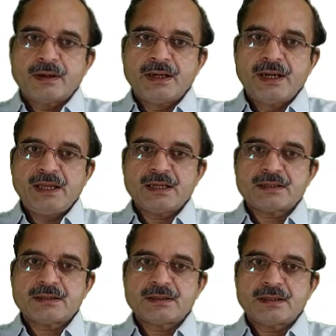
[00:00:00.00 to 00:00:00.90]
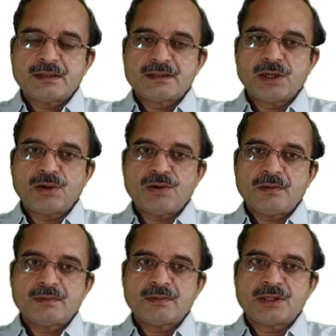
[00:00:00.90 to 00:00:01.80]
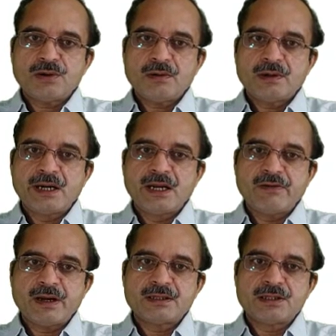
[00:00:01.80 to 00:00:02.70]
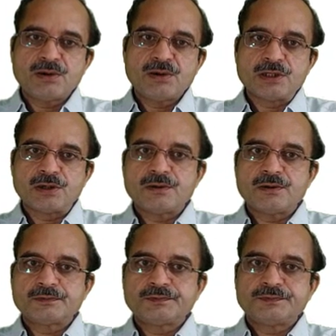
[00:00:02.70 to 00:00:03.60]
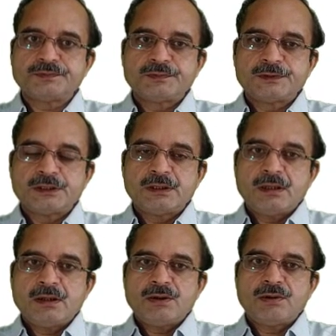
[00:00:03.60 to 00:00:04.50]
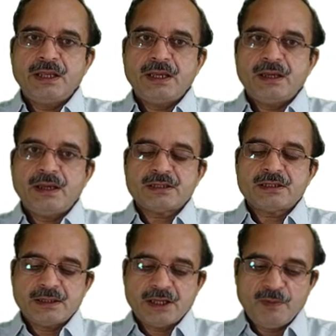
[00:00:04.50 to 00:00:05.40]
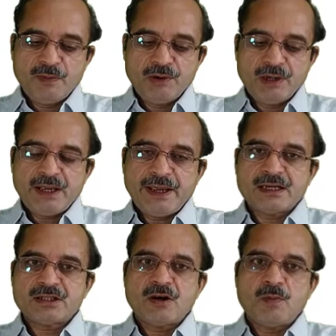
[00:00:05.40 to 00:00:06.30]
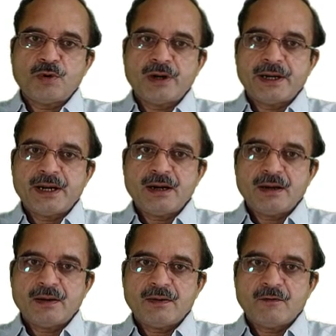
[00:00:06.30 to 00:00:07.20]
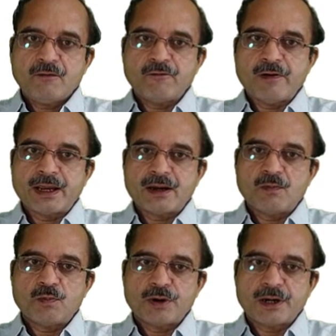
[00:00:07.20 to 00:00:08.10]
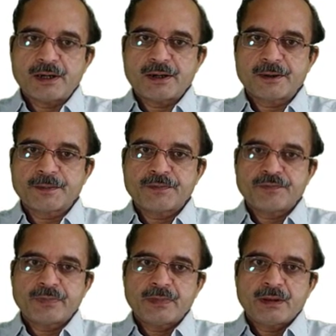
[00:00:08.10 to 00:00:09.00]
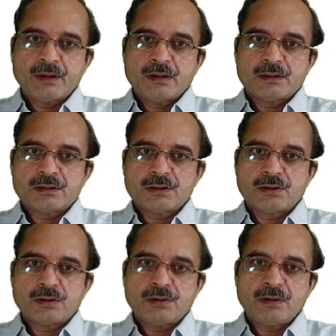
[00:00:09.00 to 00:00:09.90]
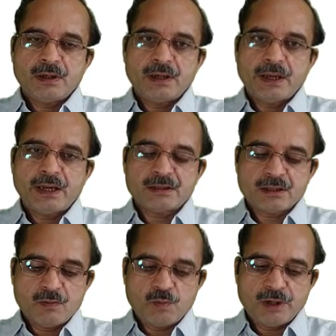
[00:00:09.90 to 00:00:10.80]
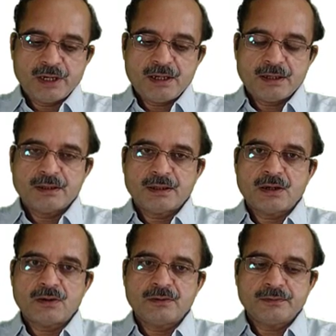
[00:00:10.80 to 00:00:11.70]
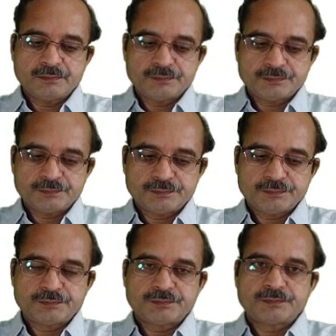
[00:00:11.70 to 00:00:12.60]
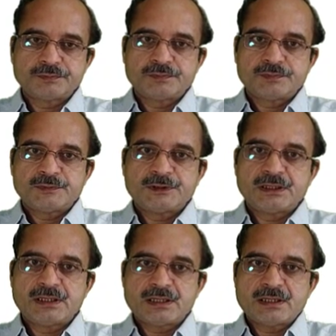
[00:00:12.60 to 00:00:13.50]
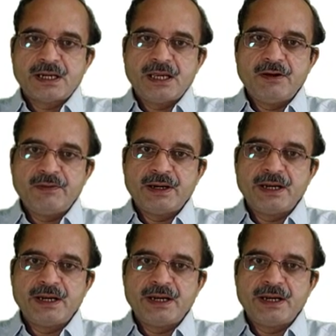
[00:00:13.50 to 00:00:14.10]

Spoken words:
ddx 0, 0, ddy 0, 0. Only x, there will be only x component and y component. So x component, now this is dy